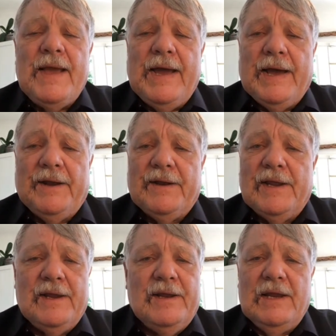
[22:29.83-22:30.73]
and
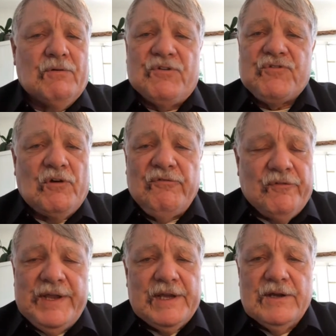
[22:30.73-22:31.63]
it was so
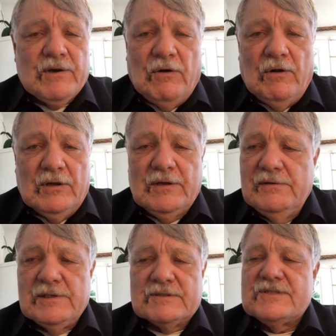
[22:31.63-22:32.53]
freaking cold.
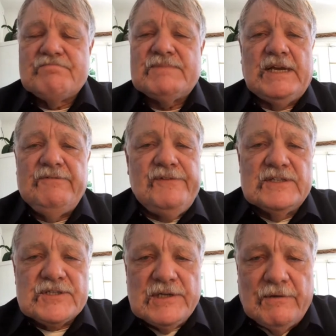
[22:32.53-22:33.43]
There was 10
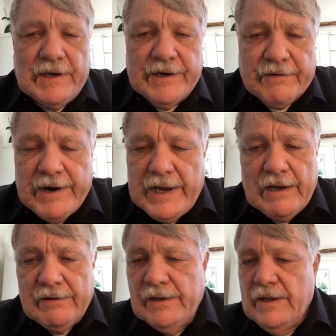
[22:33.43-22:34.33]
feet of snow on the
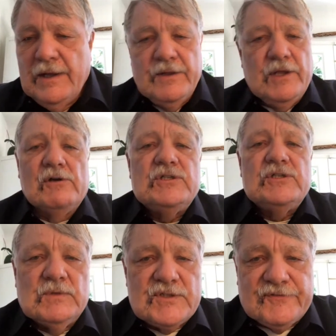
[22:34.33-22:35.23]
ground. The
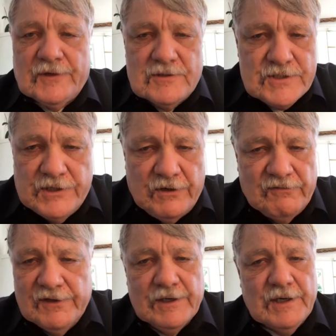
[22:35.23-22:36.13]
ocean was frozen
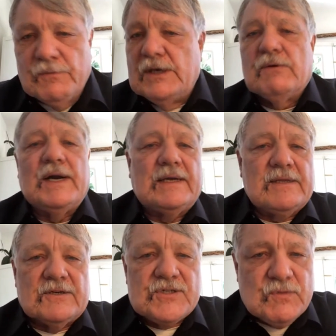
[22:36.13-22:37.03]
over, and we were
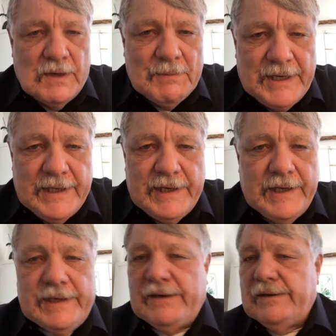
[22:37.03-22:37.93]
out there swimming in
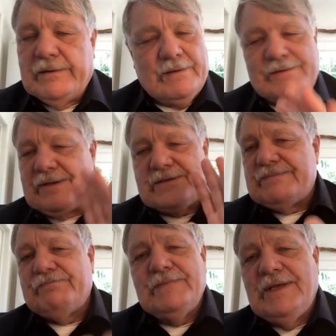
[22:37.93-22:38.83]
it. And
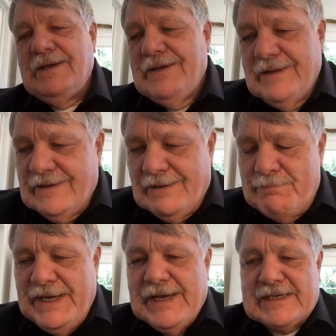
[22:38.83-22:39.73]
the
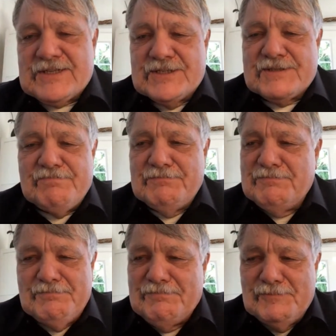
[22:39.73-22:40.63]
BS is
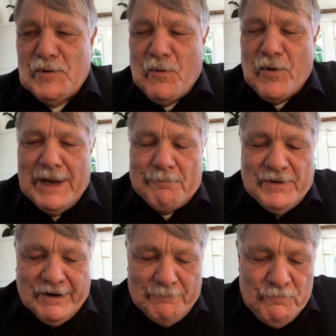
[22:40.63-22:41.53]
way up
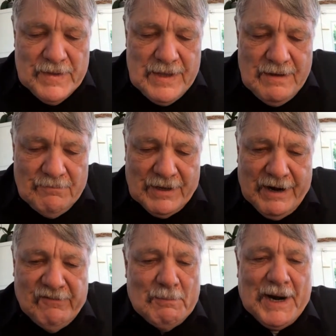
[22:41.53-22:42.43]
there, but
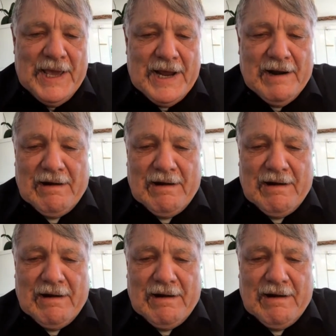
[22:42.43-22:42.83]
everybody had a